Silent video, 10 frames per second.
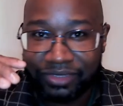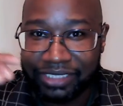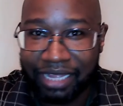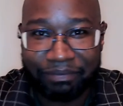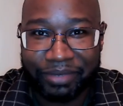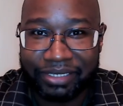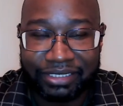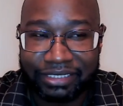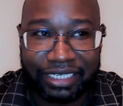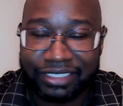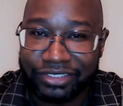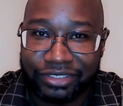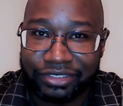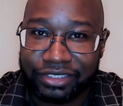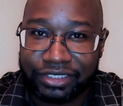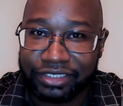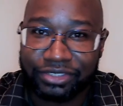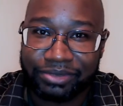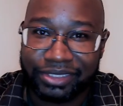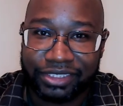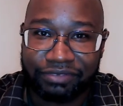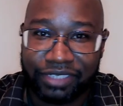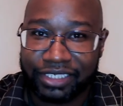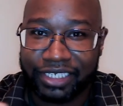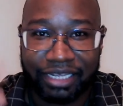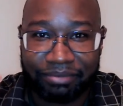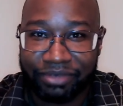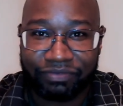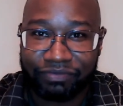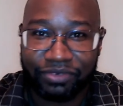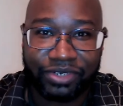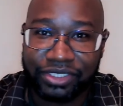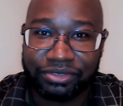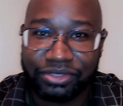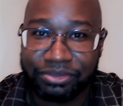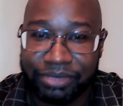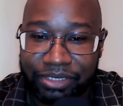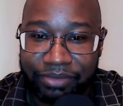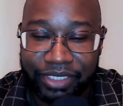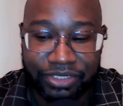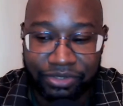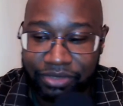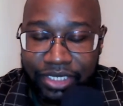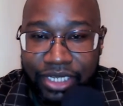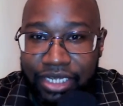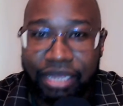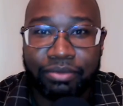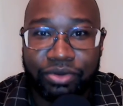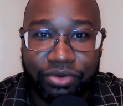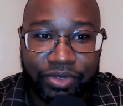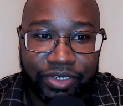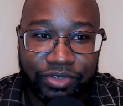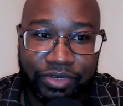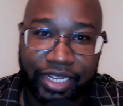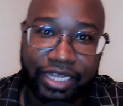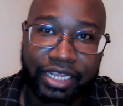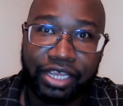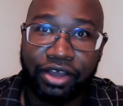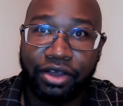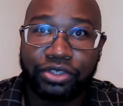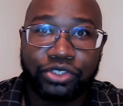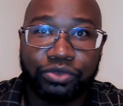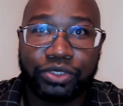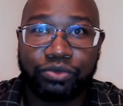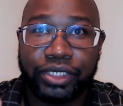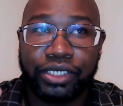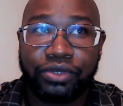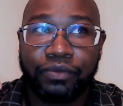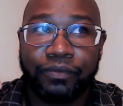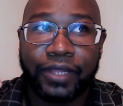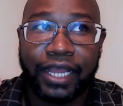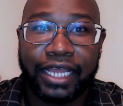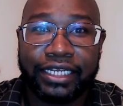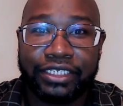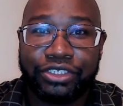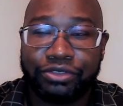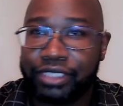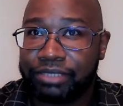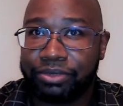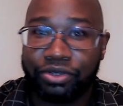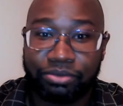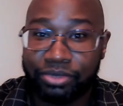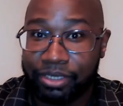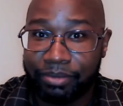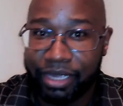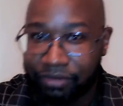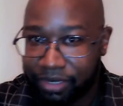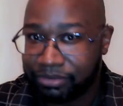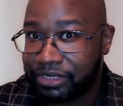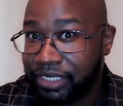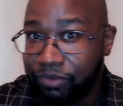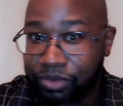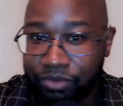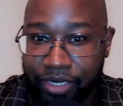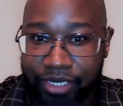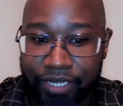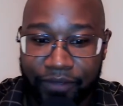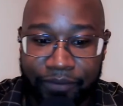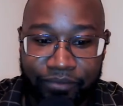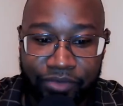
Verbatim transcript: I've been designing shirts and doing stuff like that before YouTube anyway, so I'm going to go ahead and do that. Also as well, I need to, that's my homeboy in the background sitting at work right now.